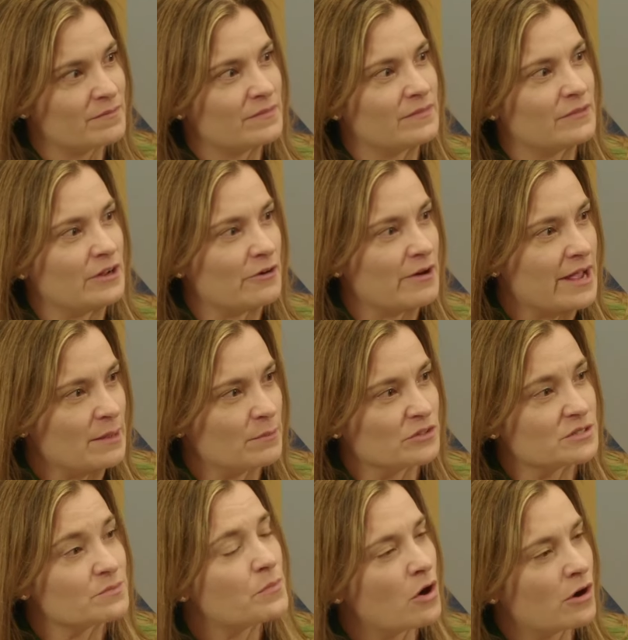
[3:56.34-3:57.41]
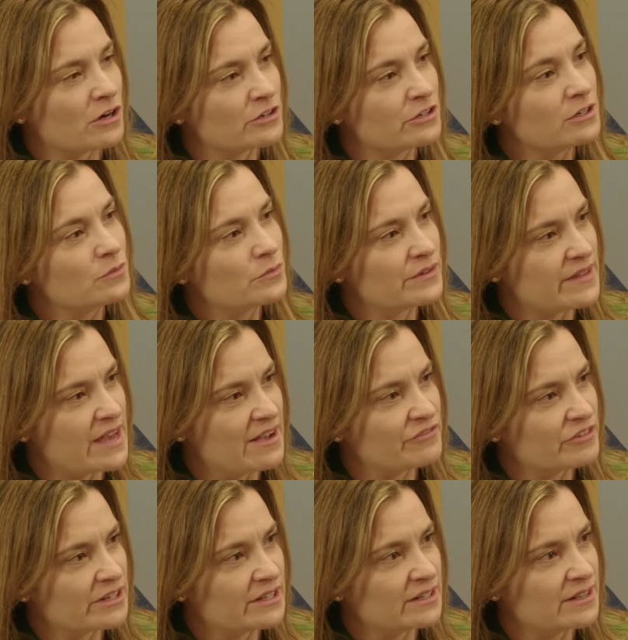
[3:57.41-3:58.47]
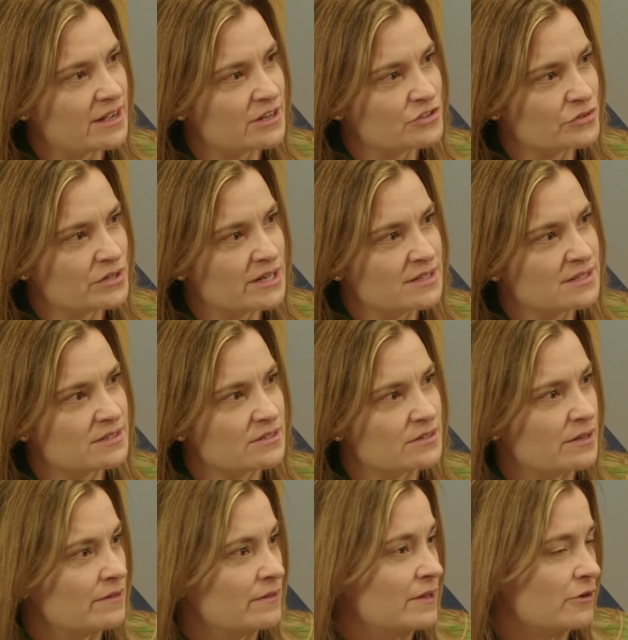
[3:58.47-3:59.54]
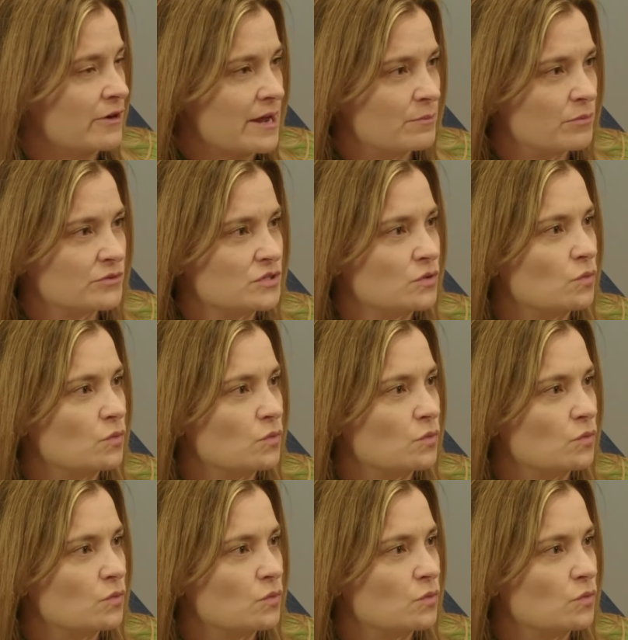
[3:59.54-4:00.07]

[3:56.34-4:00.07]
they are able to partner with African countries. And they're able to